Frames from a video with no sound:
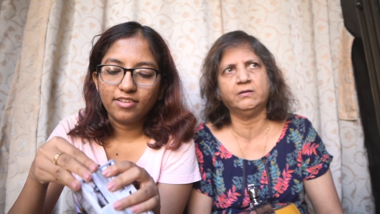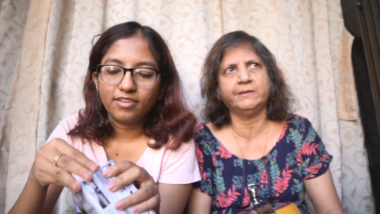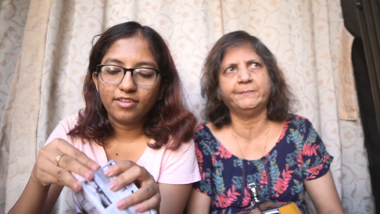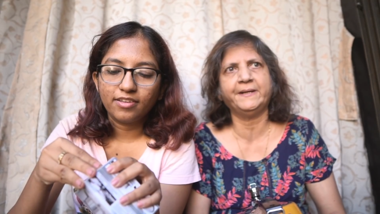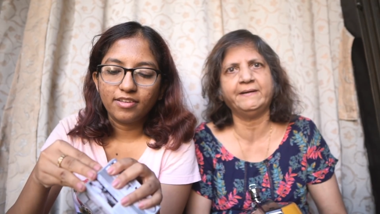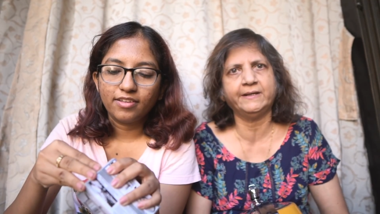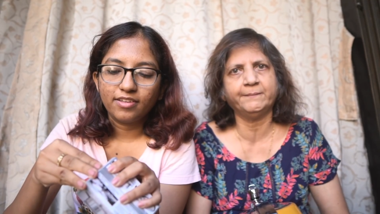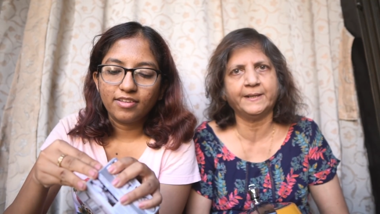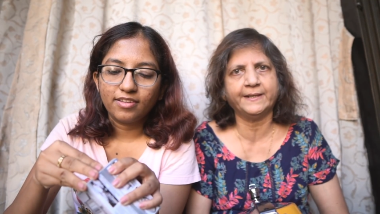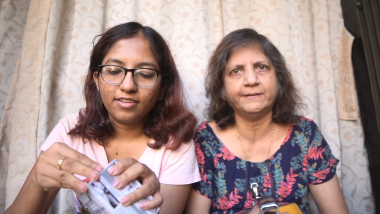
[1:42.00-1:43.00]
Speaker 1: uh,
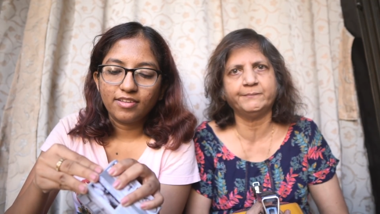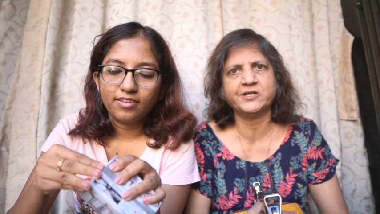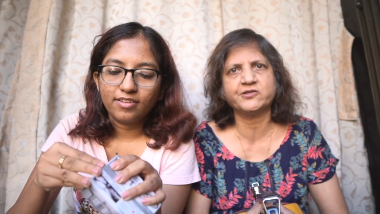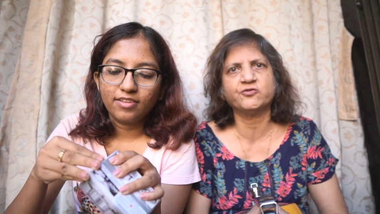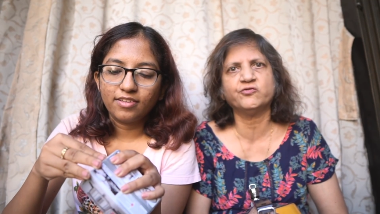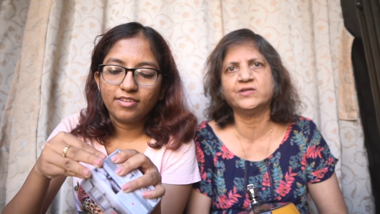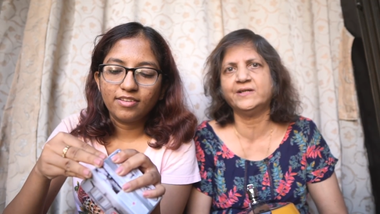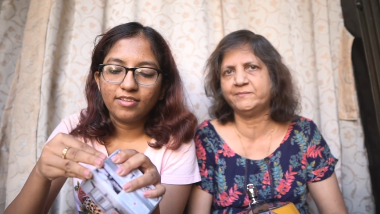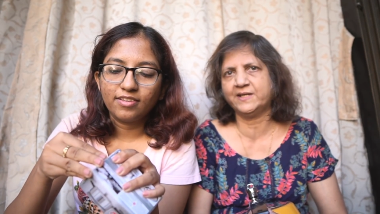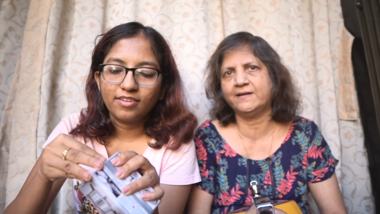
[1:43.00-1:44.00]
repairing my pressure cooker
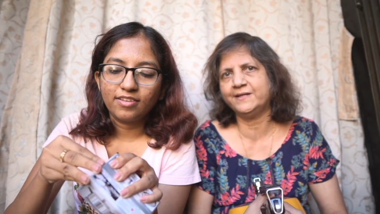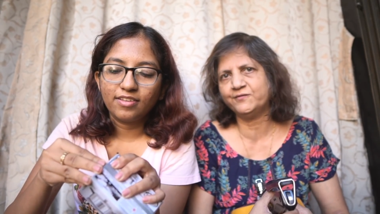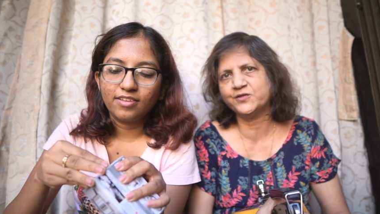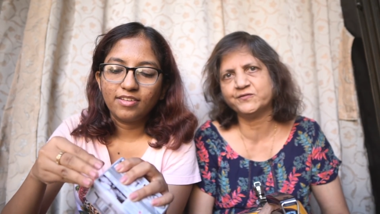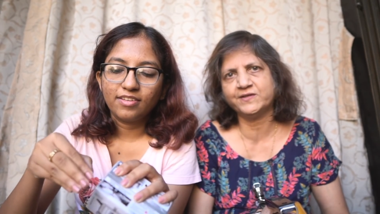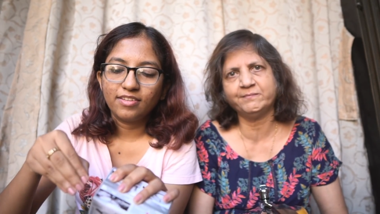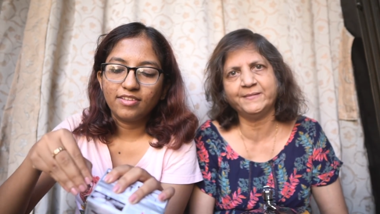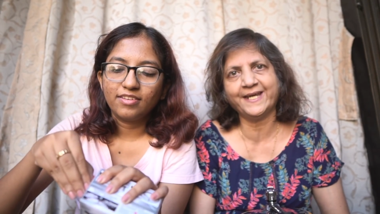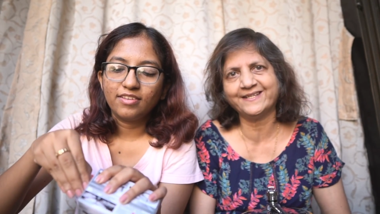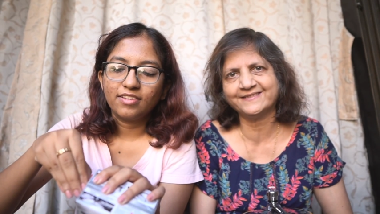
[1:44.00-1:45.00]
and Magali was with
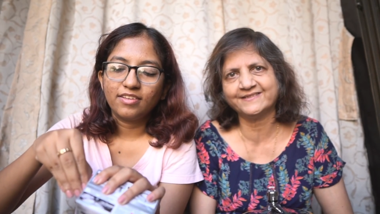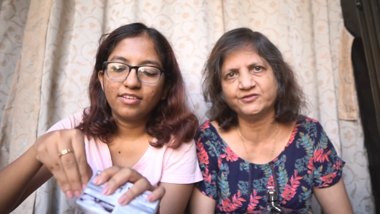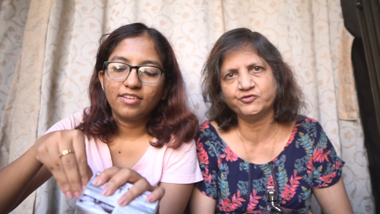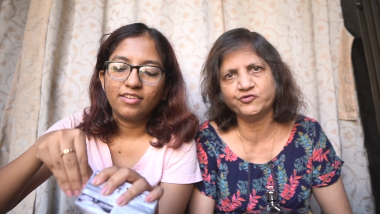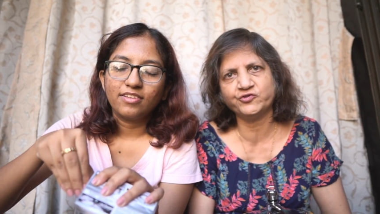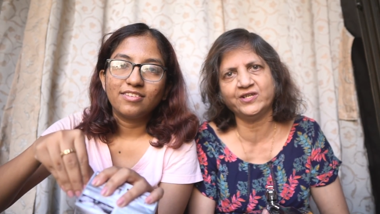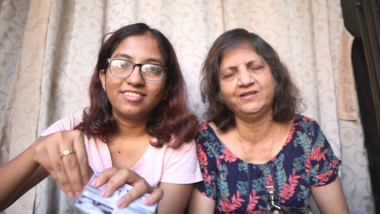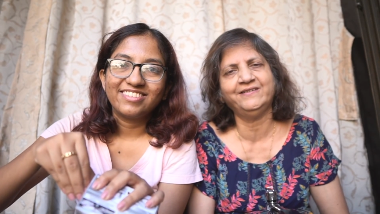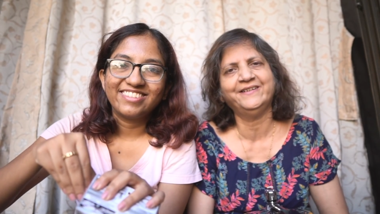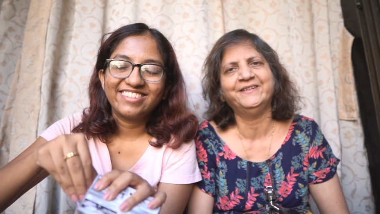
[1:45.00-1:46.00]
me as usual
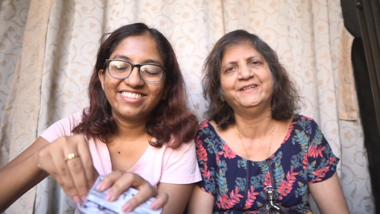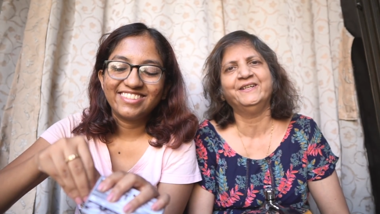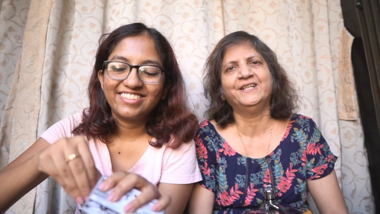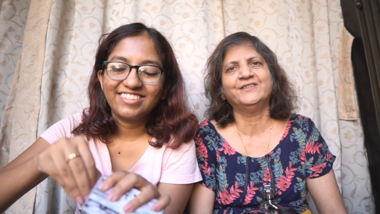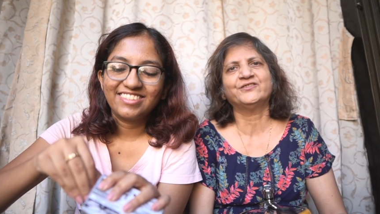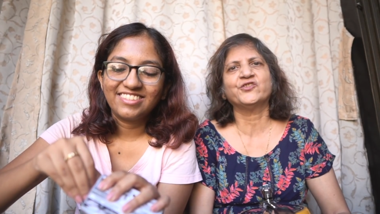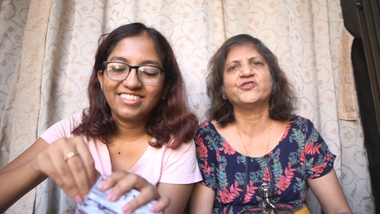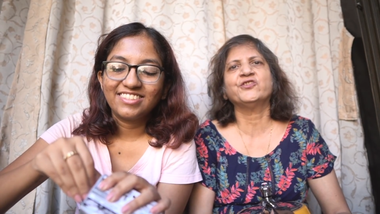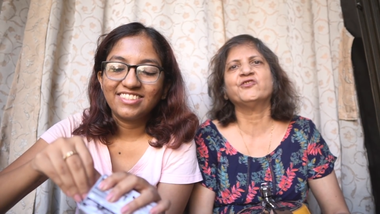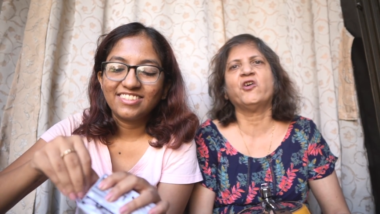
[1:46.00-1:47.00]
so
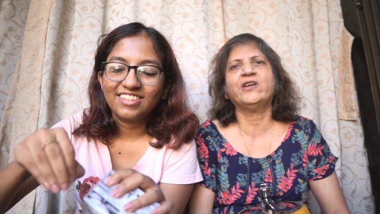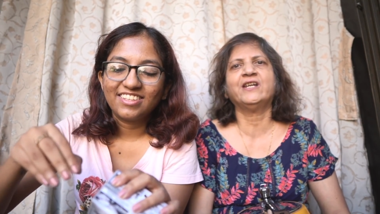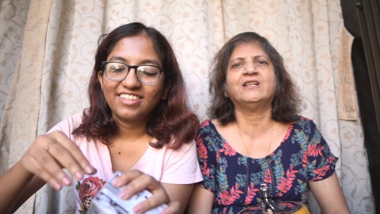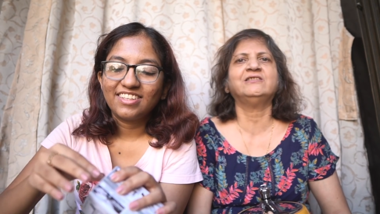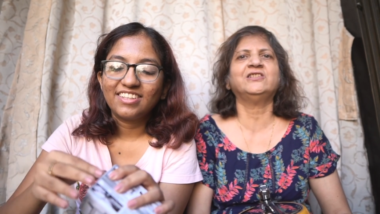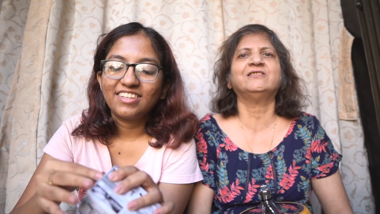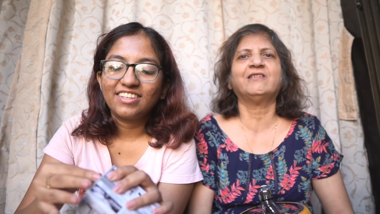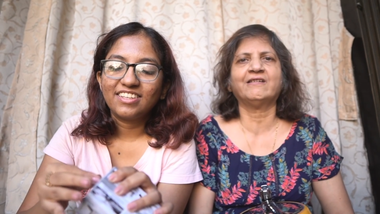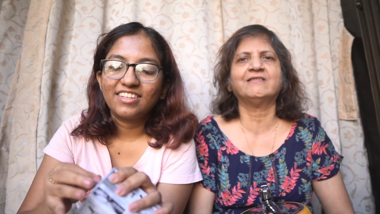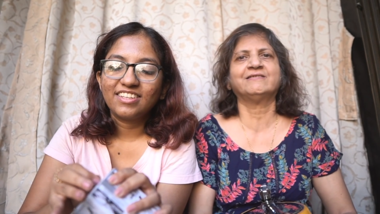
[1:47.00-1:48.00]
she saw it and she
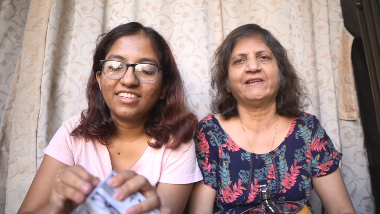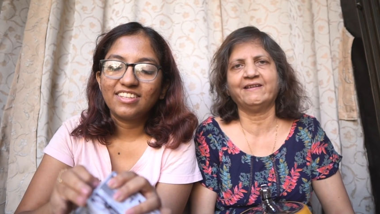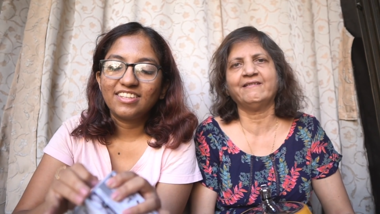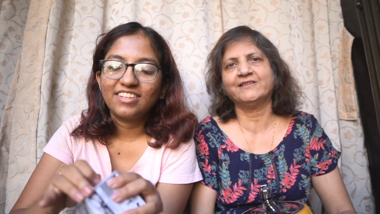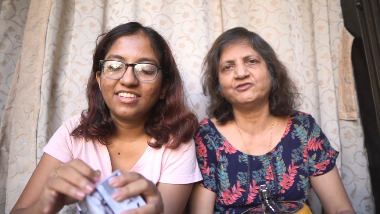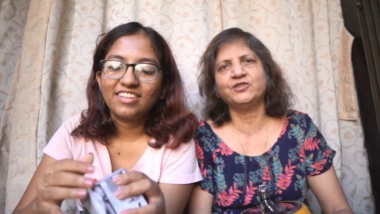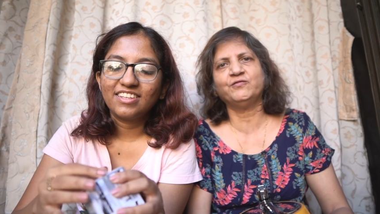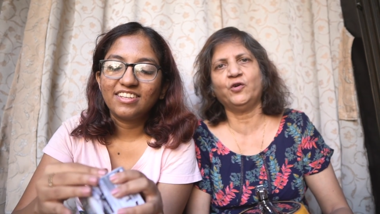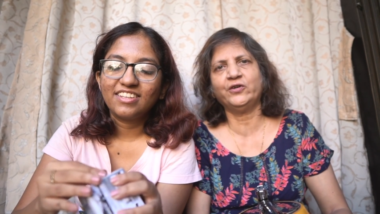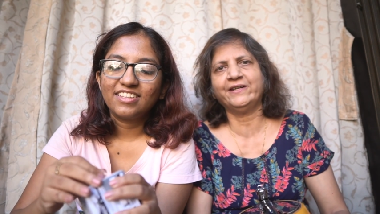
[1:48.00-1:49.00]
started saying that she
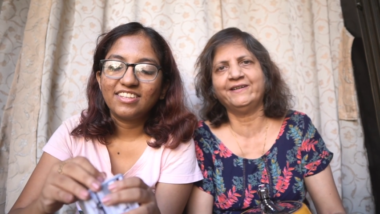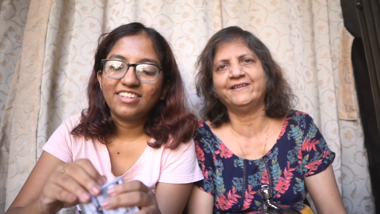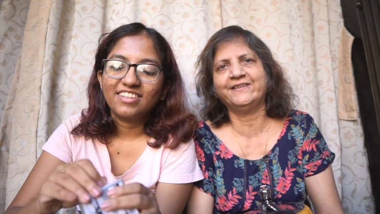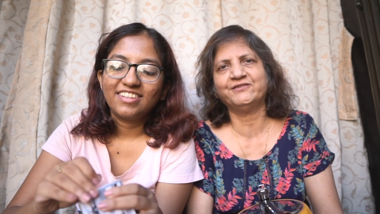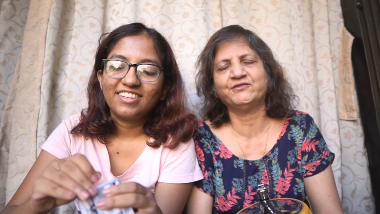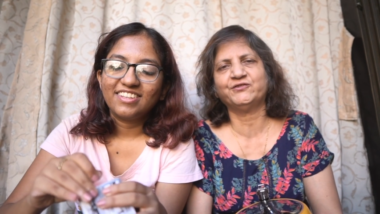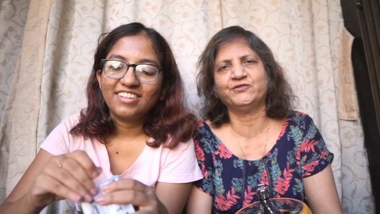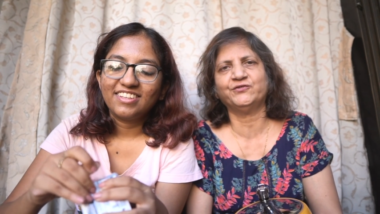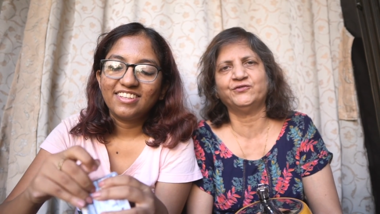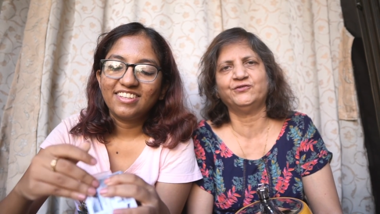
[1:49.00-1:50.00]
wanted it
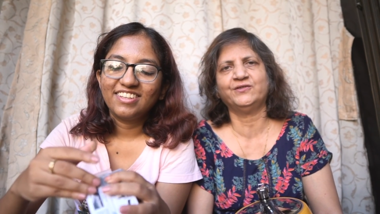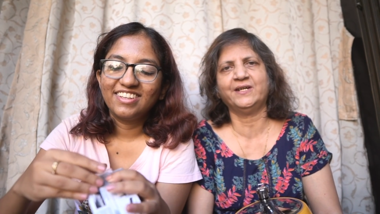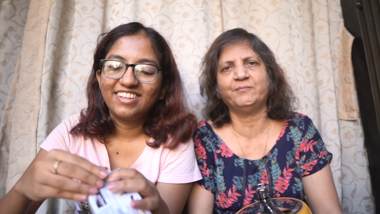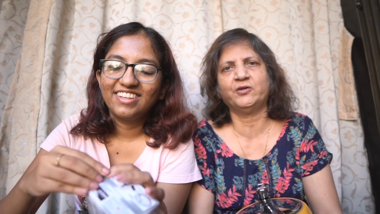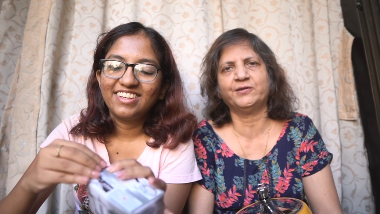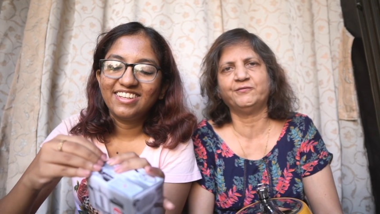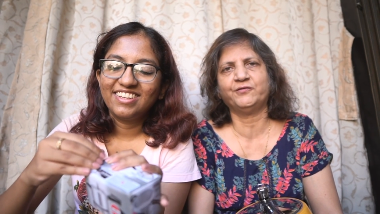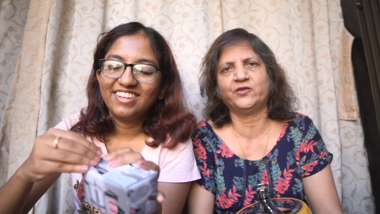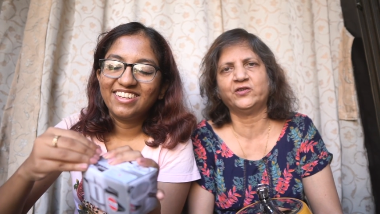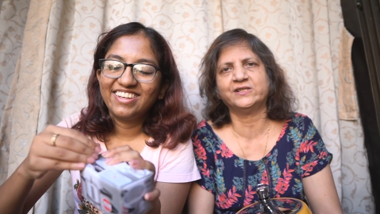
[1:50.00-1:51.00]
so I bought it
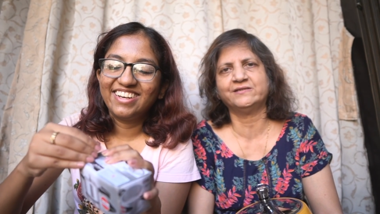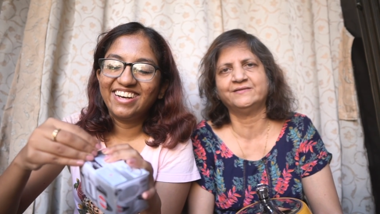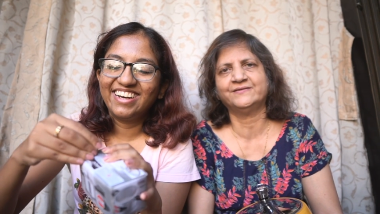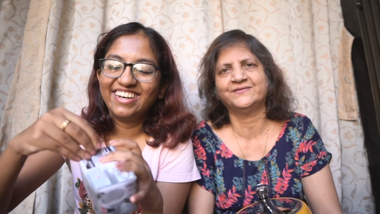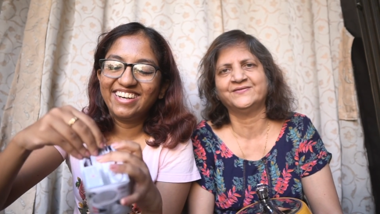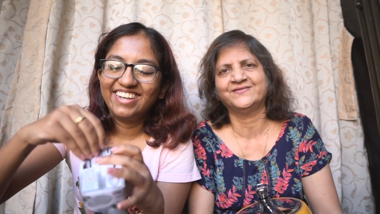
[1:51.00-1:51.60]
for her